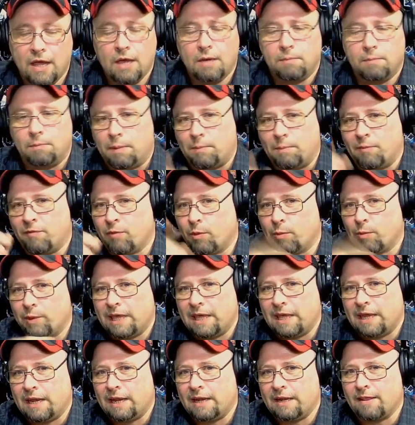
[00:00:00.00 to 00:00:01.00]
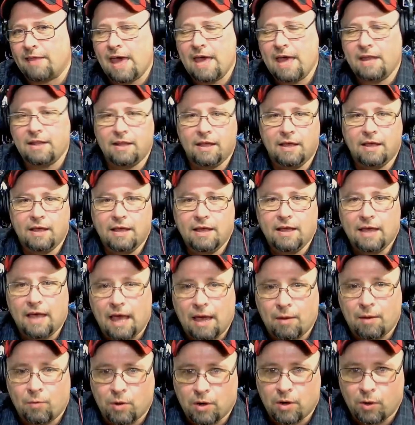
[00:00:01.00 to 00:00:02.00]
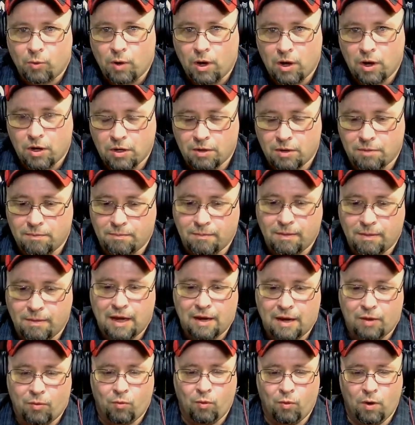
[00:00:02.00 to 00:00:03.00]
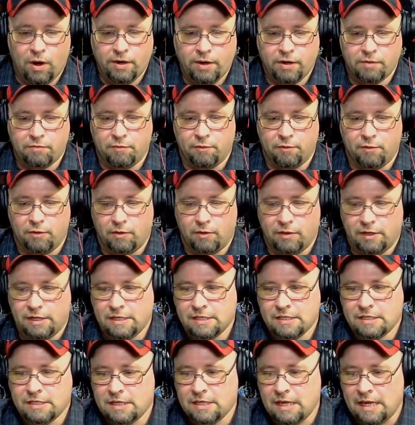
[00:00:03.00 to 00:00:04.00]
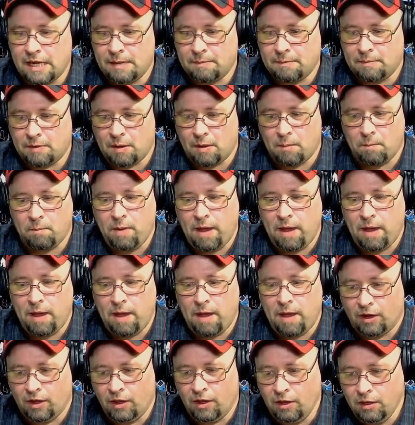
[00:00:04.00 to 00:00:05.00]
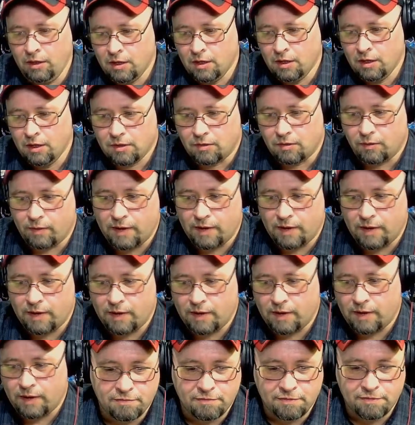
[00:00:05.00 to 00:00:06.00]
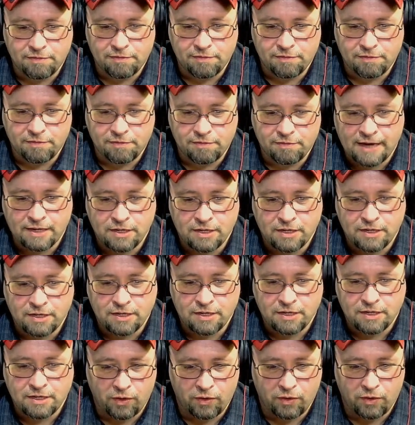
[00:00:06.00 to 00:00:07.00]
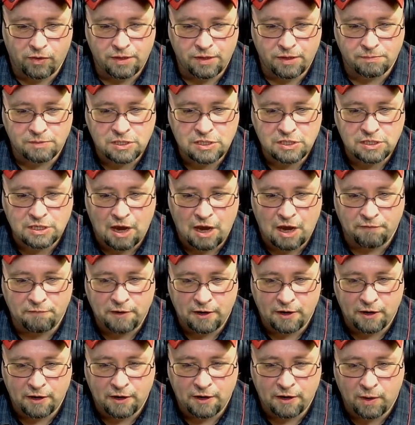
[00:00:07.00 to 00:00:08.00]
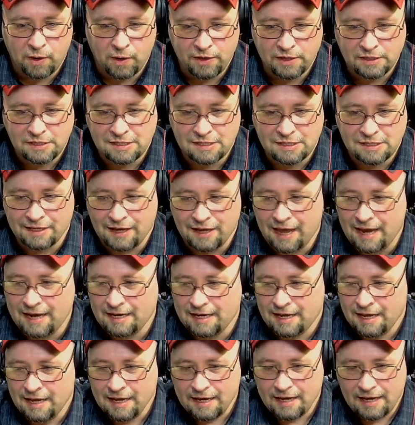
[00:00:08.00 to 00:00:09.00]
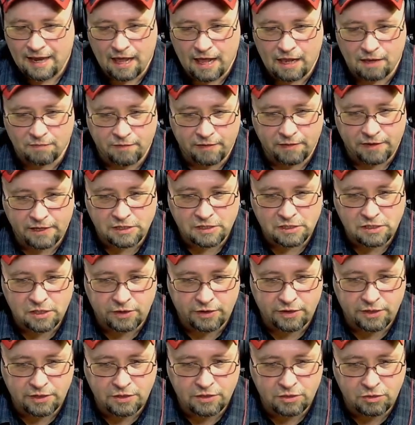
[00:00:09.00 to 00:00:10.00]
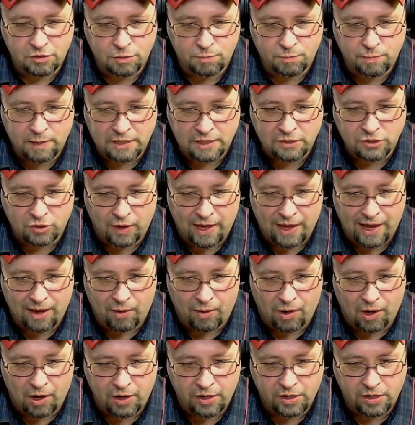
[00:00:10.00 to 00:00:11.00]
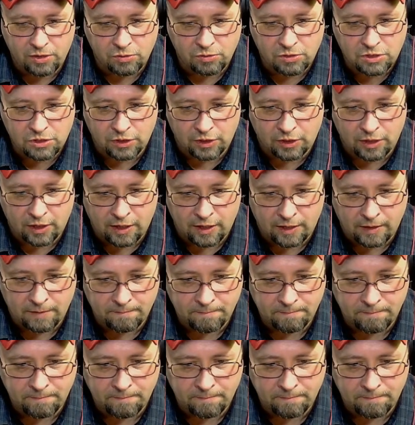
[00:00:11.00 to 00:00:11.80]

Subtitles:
But before we get into that, I want to welcome my wonderful, esteemed panel. We have the Tactical Pickle himself here with us tonight. Calaveras 32 Special, how are you, sir?